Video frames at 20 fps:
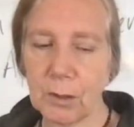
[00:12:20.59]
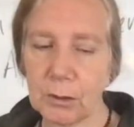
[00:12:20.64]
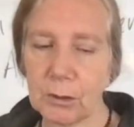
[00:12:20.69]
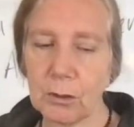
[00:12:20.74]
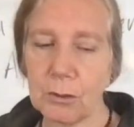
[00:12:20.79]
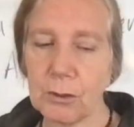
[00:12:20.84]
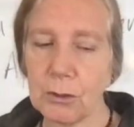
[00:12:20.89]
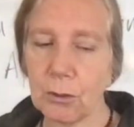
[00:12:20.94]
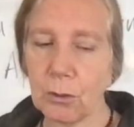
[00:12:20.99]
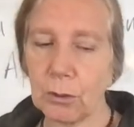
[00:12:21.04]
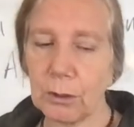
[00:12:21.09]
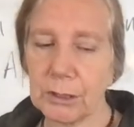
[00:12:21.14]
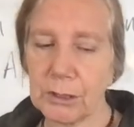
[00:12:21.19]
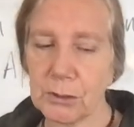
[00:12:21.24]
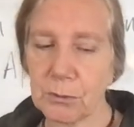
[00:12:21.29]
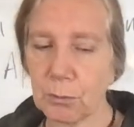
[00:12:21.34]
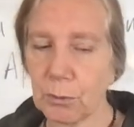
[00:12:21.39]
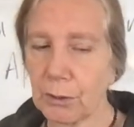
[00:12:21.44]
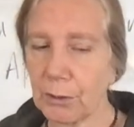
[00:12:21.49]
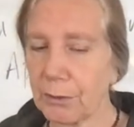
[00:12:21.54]
gotu kola
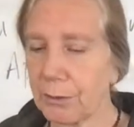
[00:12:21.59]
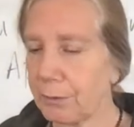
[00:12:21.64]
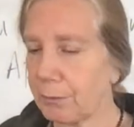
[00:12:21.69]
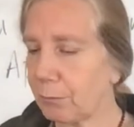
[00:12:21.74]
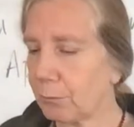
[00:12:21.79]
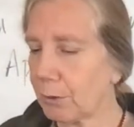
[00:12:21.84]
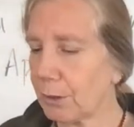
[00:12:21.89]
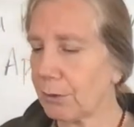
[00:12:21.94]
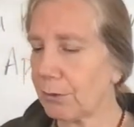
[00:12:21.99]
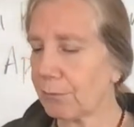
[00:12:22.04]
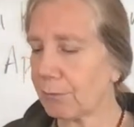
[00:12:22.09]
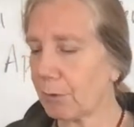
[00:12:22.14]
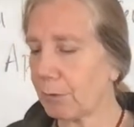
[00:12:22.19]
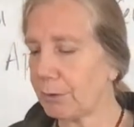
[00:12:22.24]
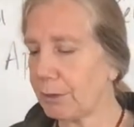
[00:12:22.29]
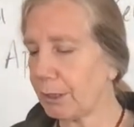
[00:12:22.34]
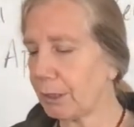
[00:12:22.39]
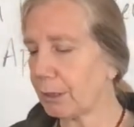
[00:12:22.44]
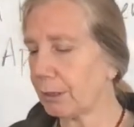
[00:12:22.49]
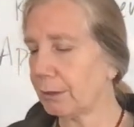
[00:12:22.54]
is worth worth
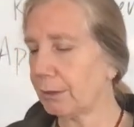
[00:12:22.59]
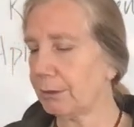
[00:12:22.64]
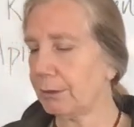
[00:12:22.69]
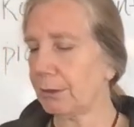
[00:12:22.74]
throwing your